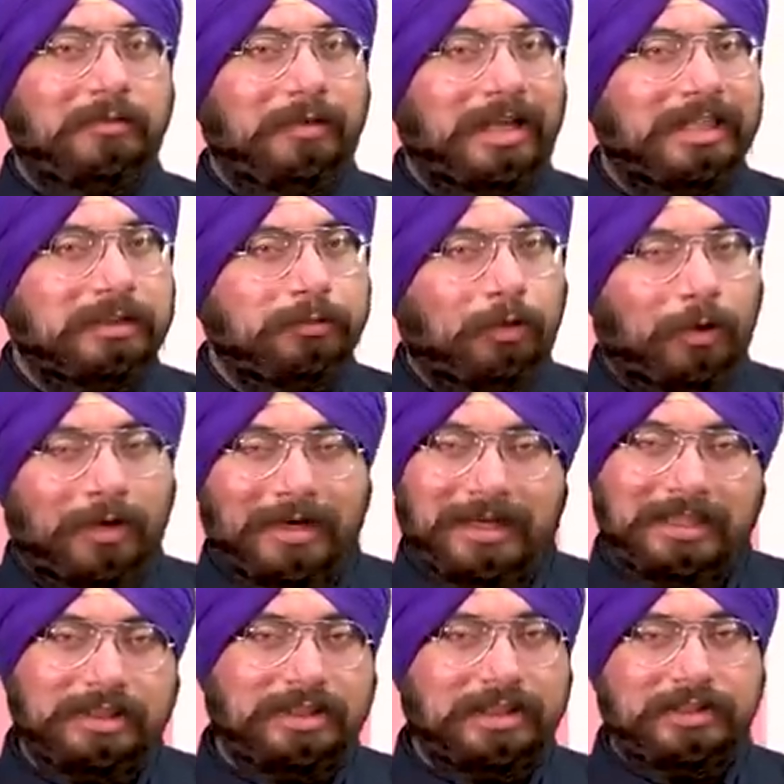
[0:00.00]
various foreign
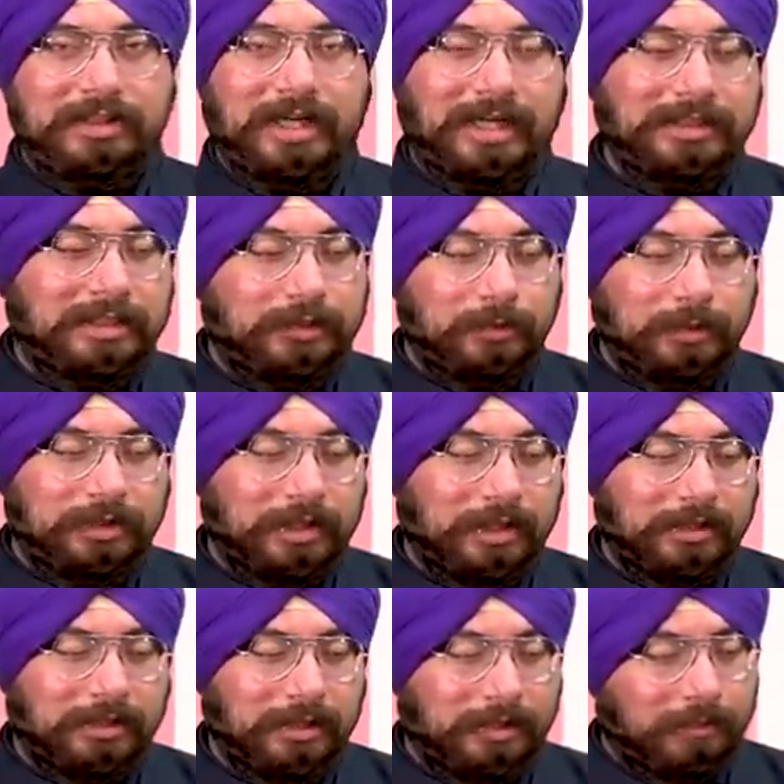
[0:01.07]
exchange crises which are
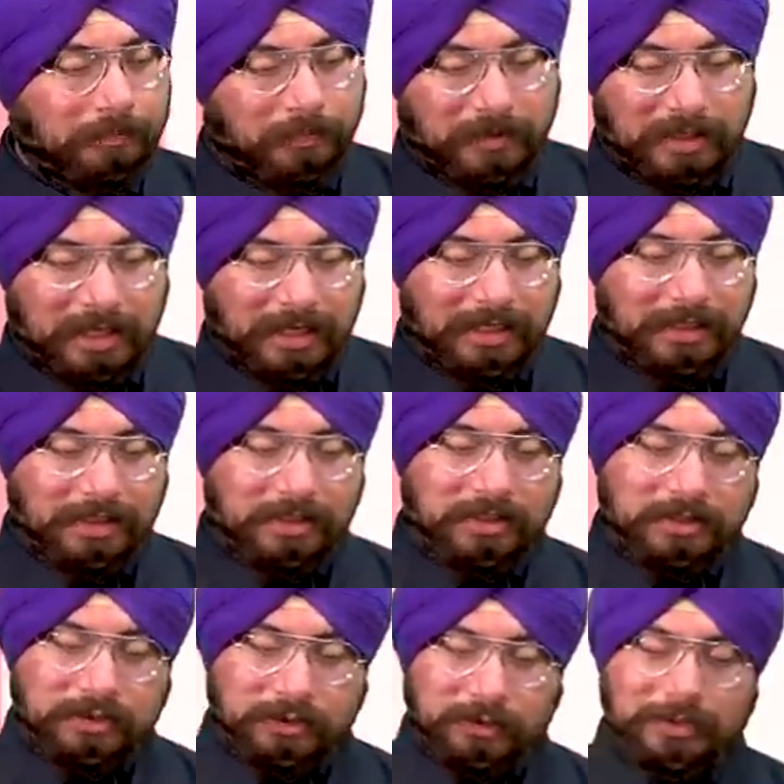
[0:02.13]
there right
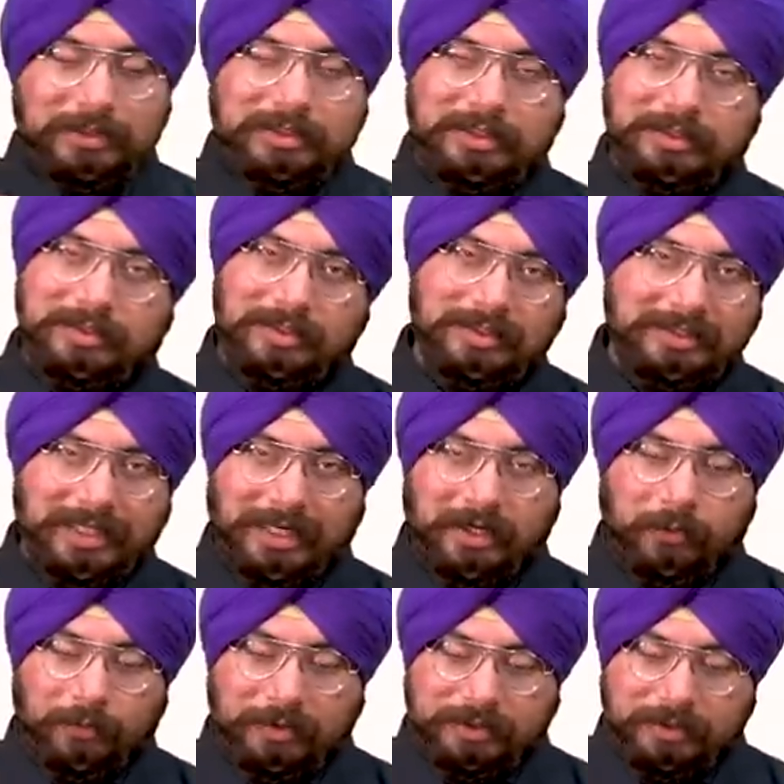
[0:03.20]
so this is the
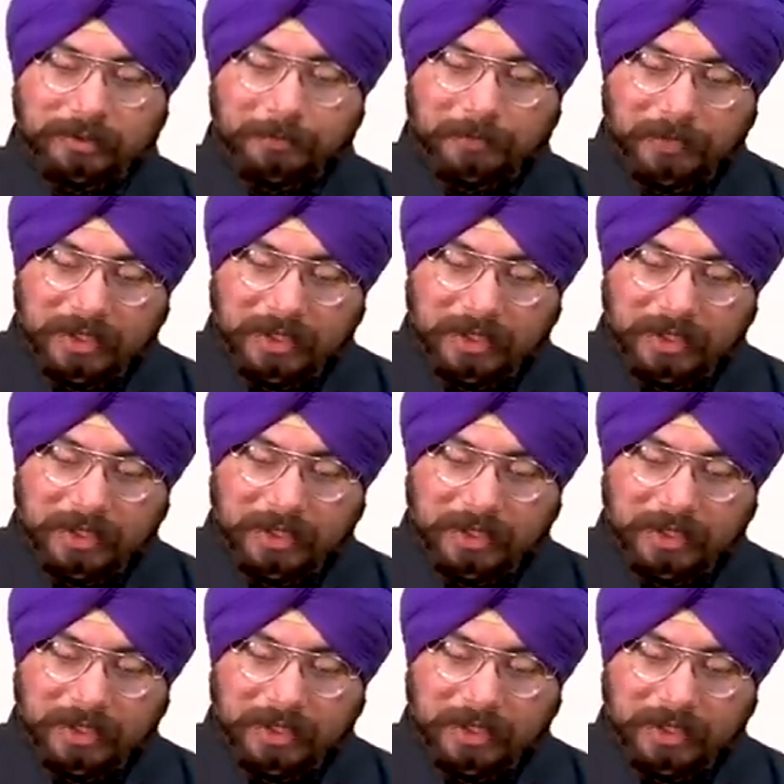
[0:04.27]
second reason